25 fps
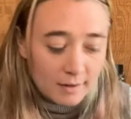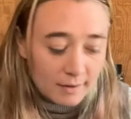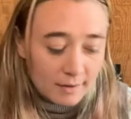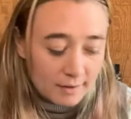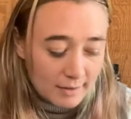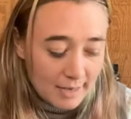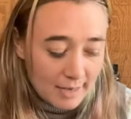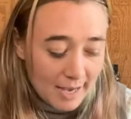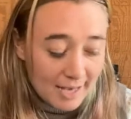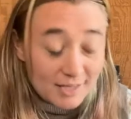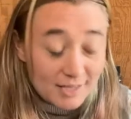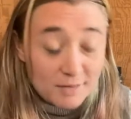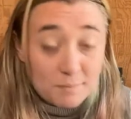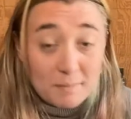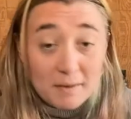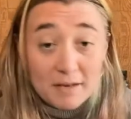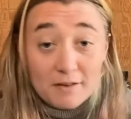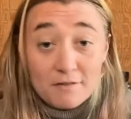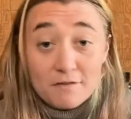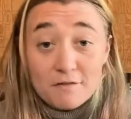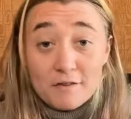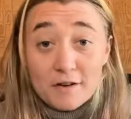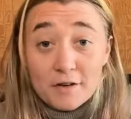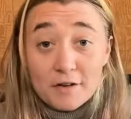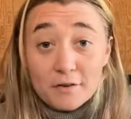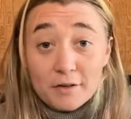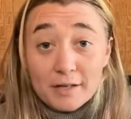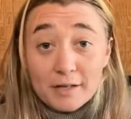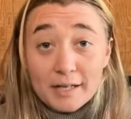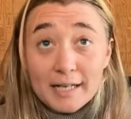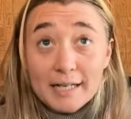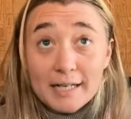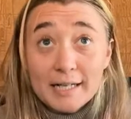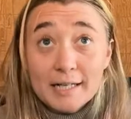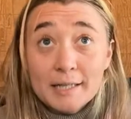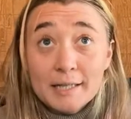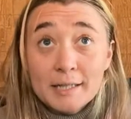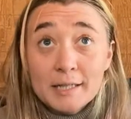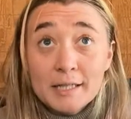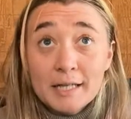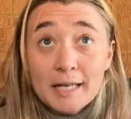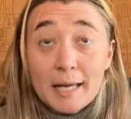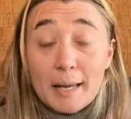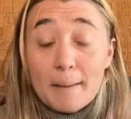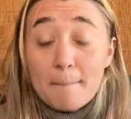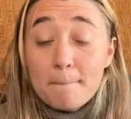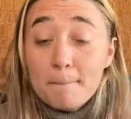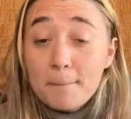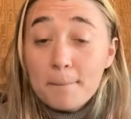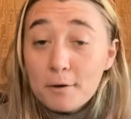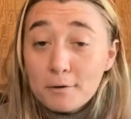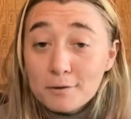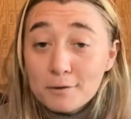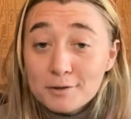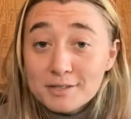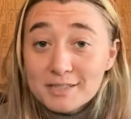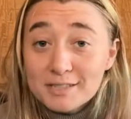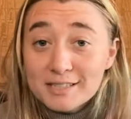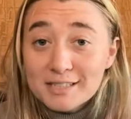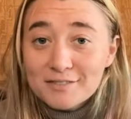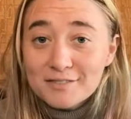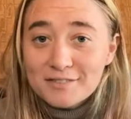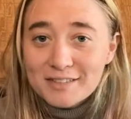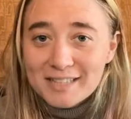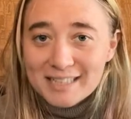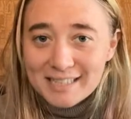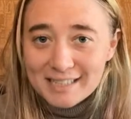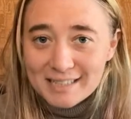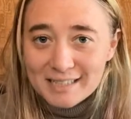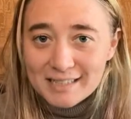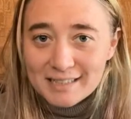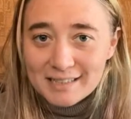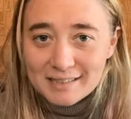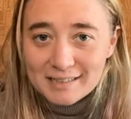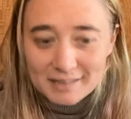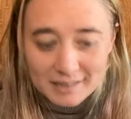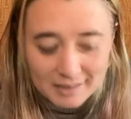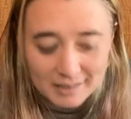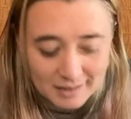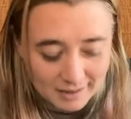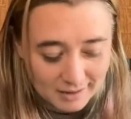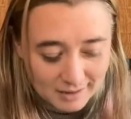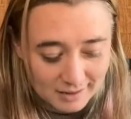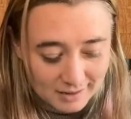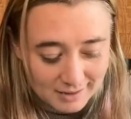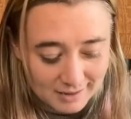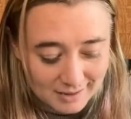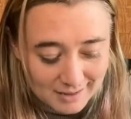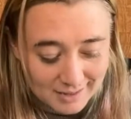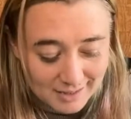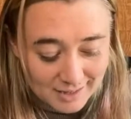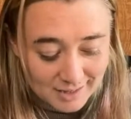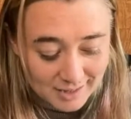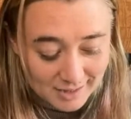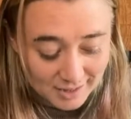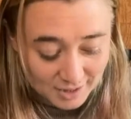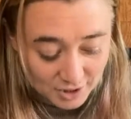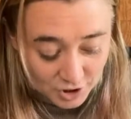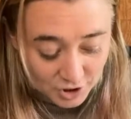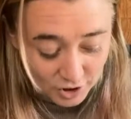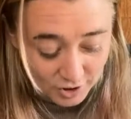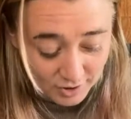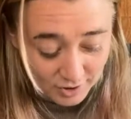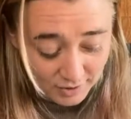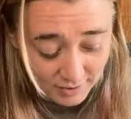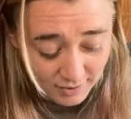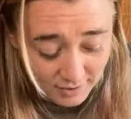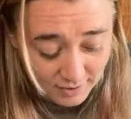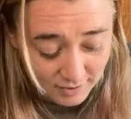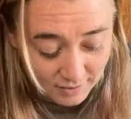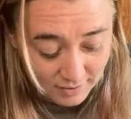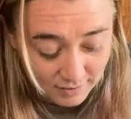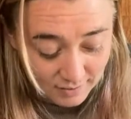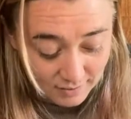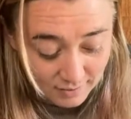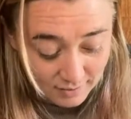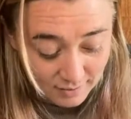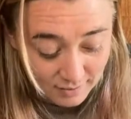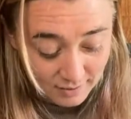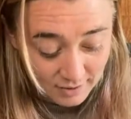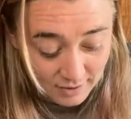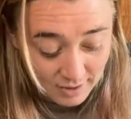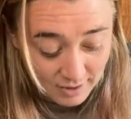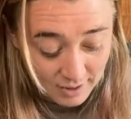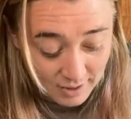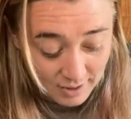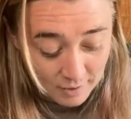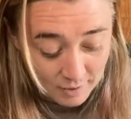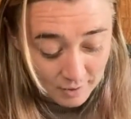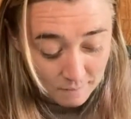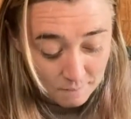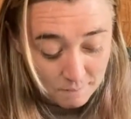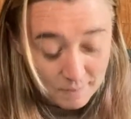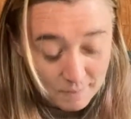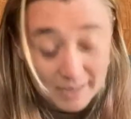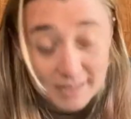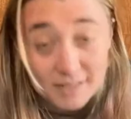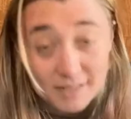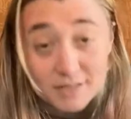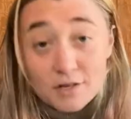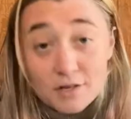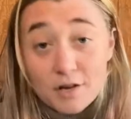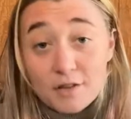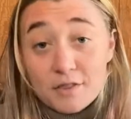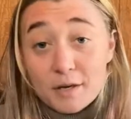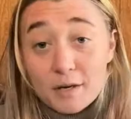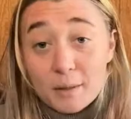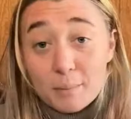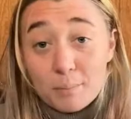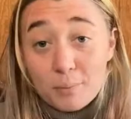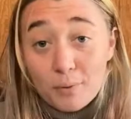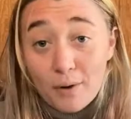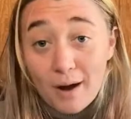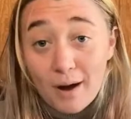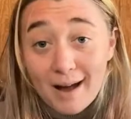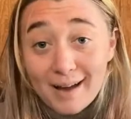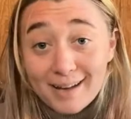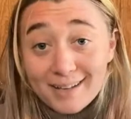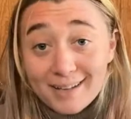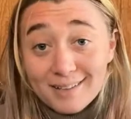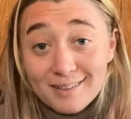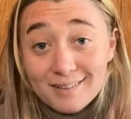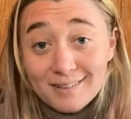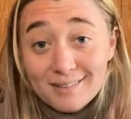has made very impulsive and decisions based on their pride,